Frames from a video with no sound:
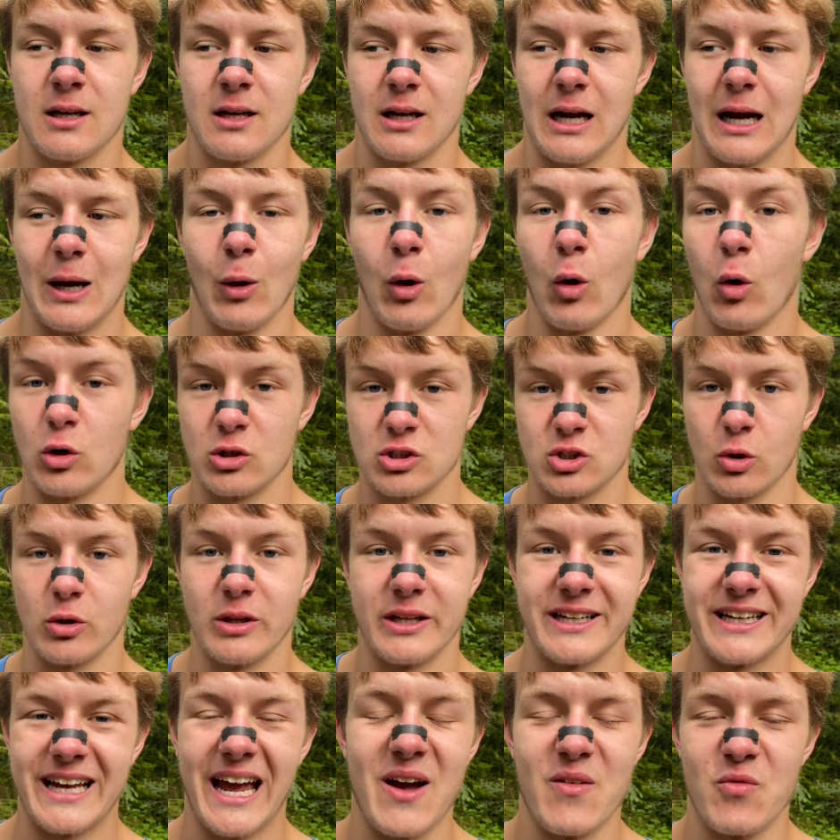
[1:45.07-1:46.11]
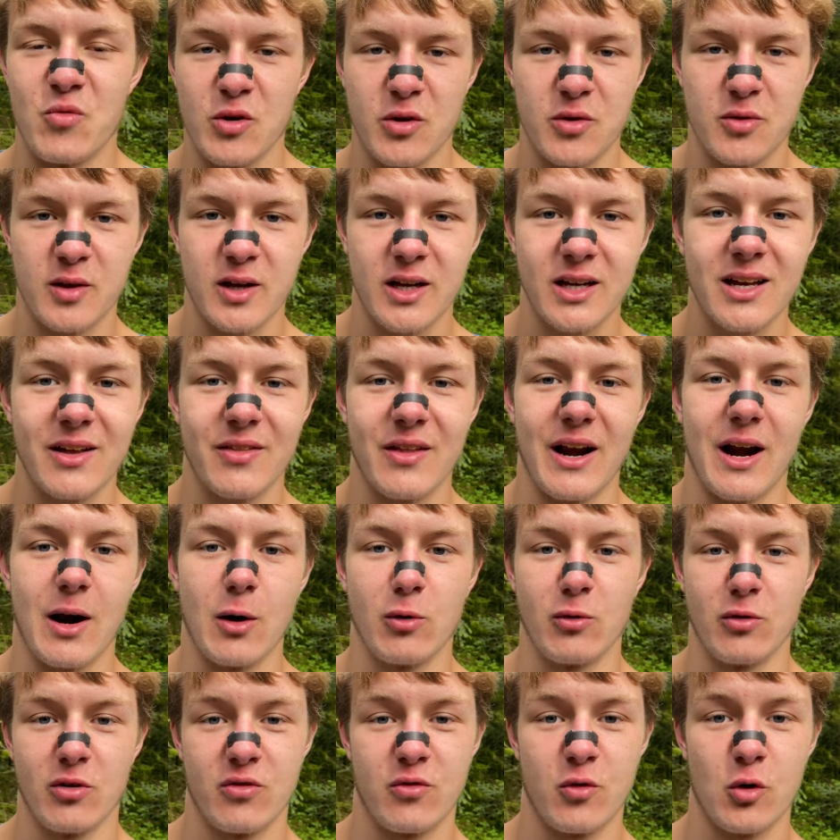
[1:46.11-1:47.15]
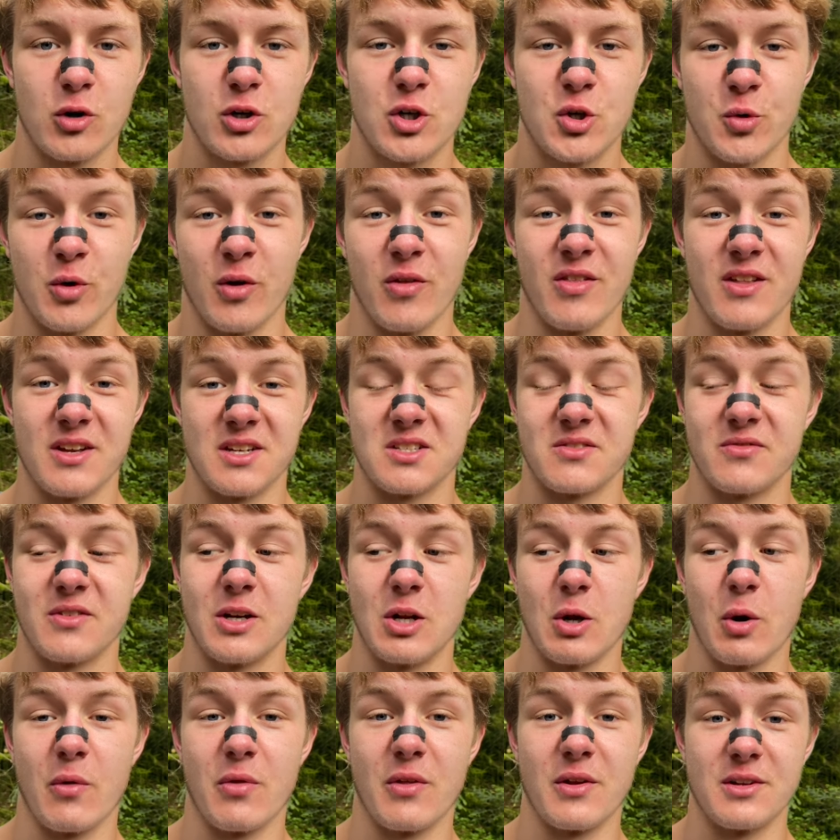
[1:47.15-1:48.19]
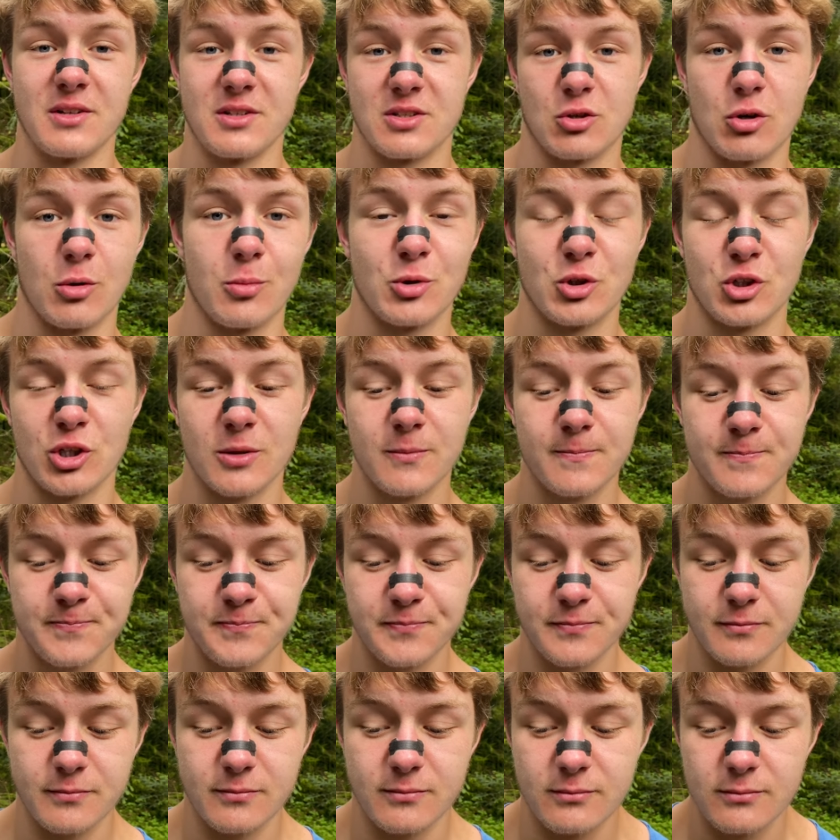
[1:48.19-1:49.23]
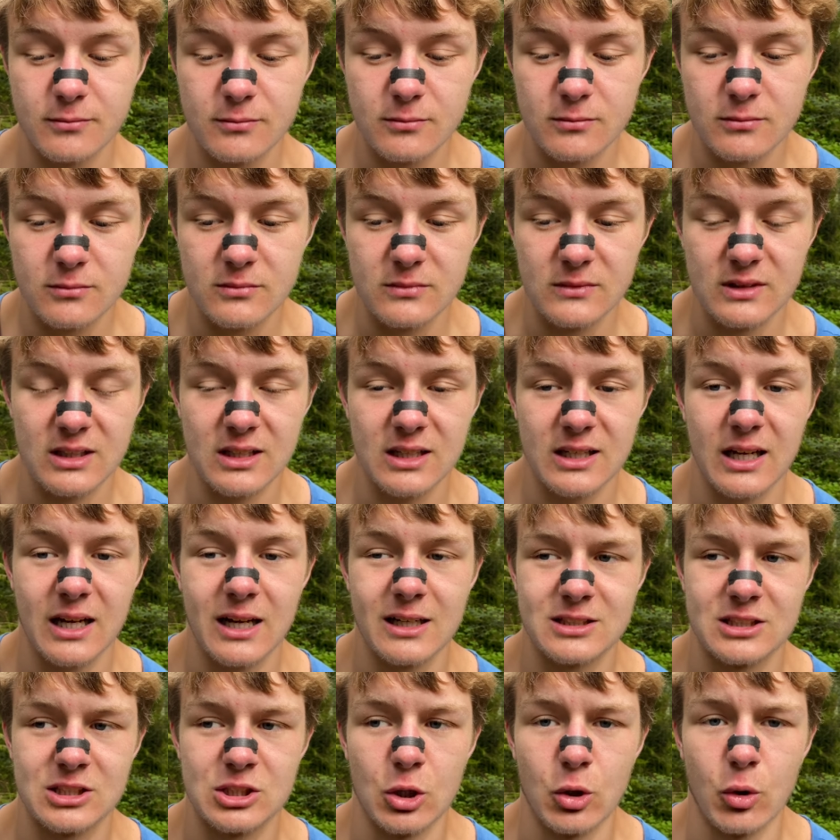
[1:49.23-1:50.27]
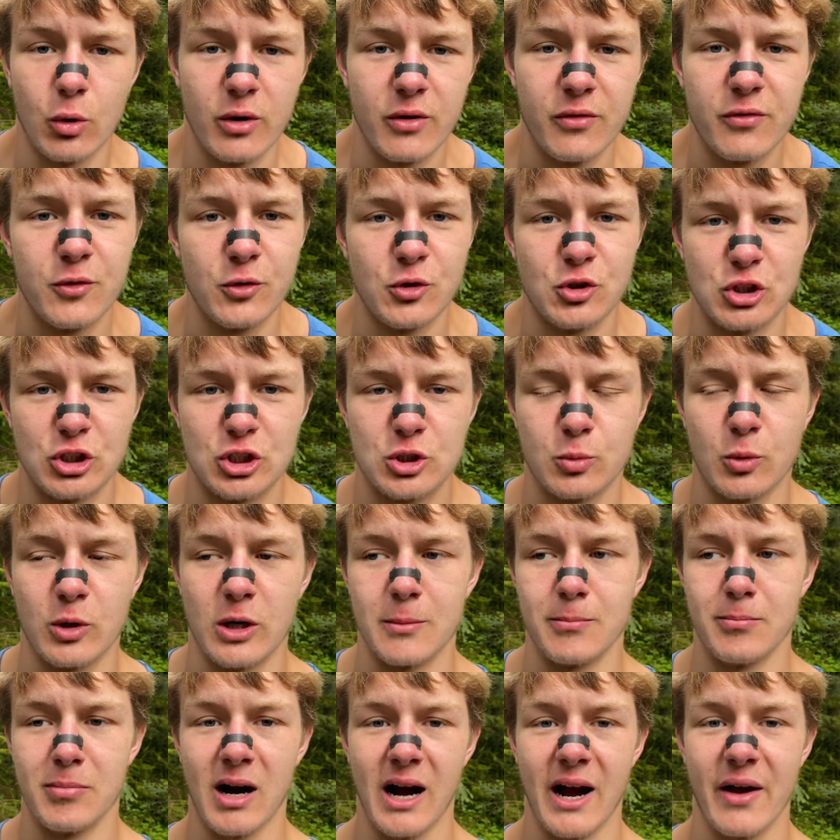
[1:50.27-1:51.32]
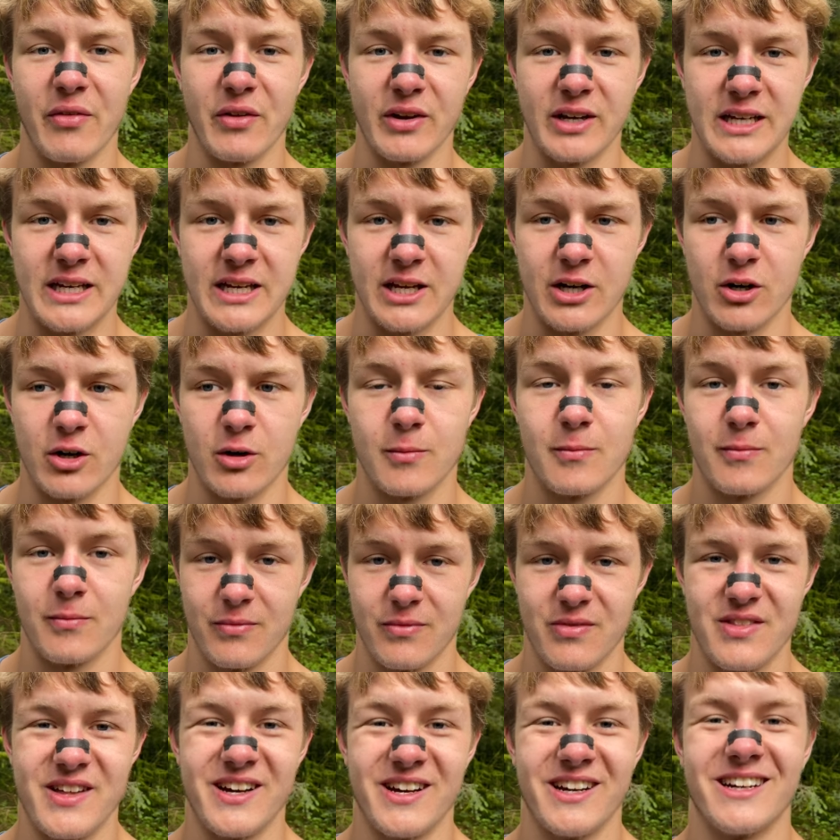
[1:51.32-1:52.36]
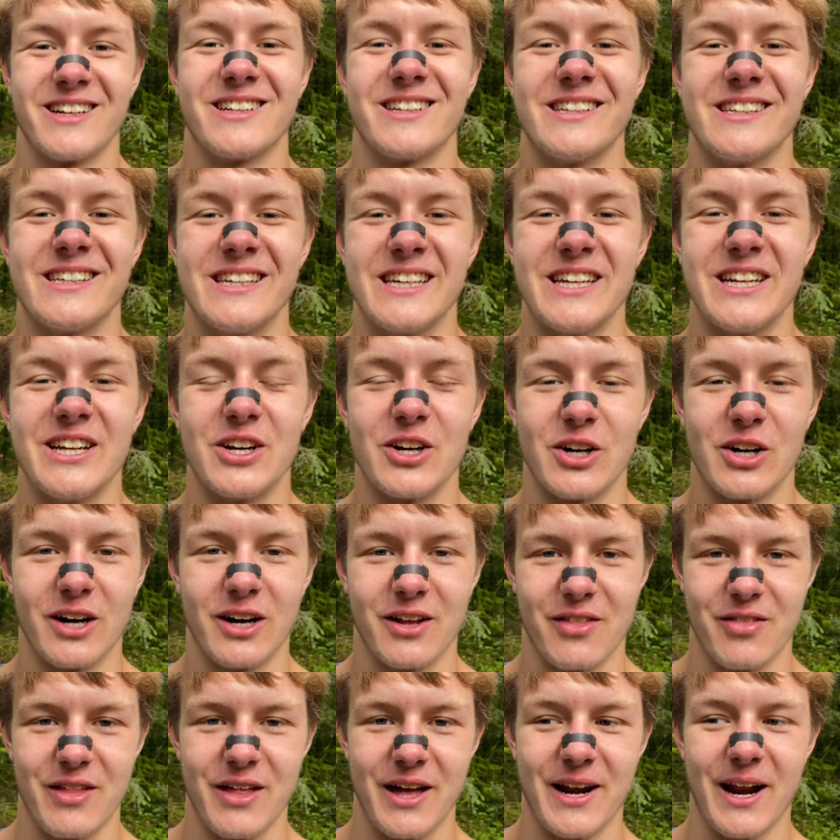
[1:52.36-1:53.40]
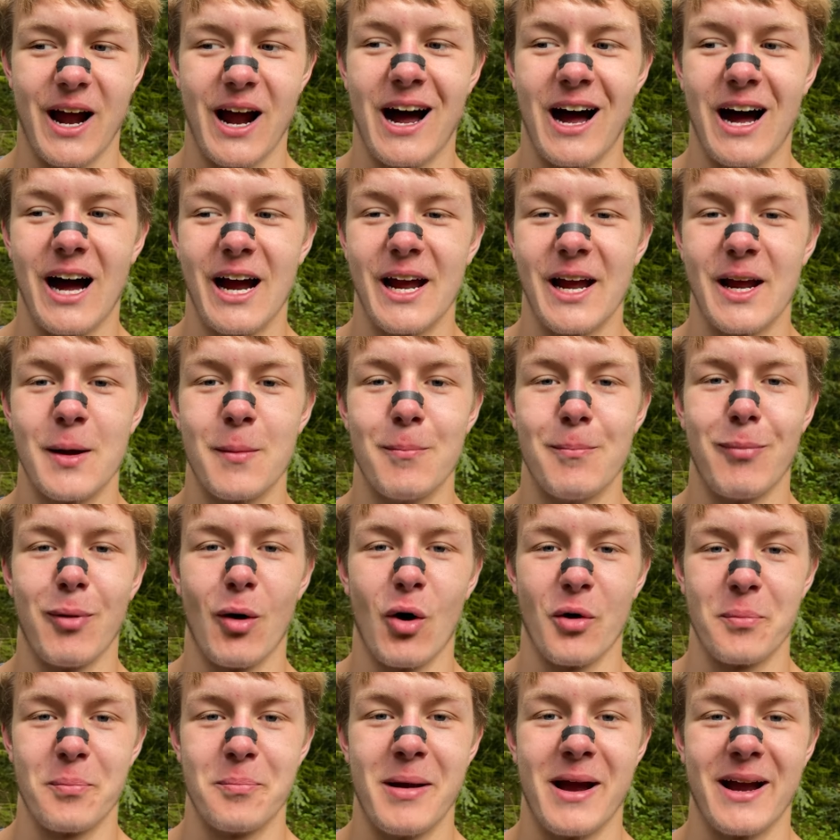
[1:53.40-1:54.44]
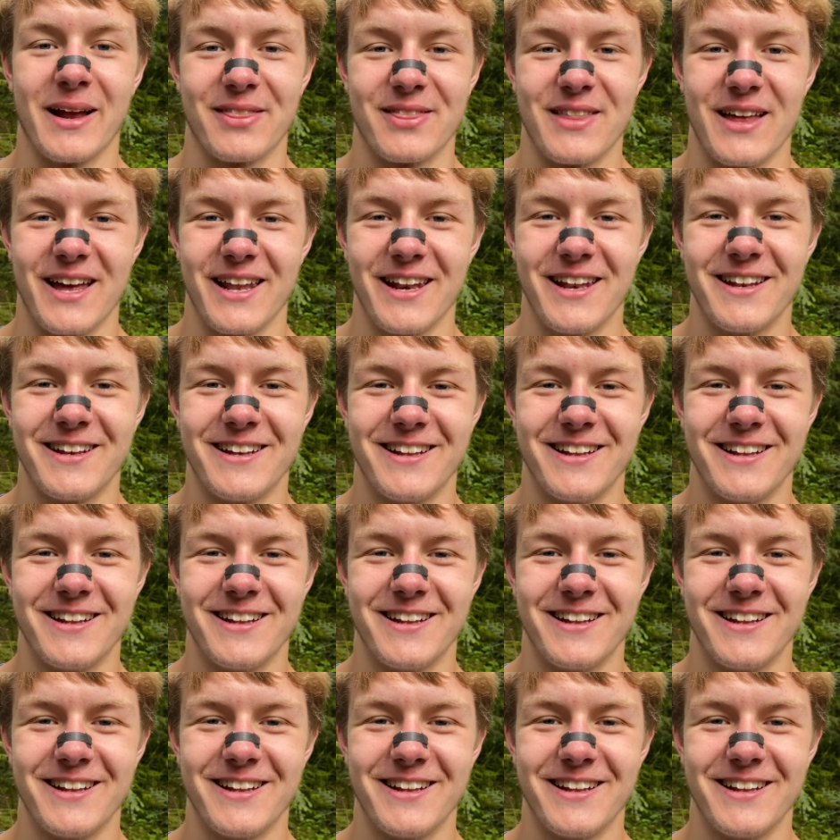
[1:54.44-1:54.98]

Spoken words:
I'll also link everything that I referred to in this video in the description. So if you just want to buy the gear that I bought back then.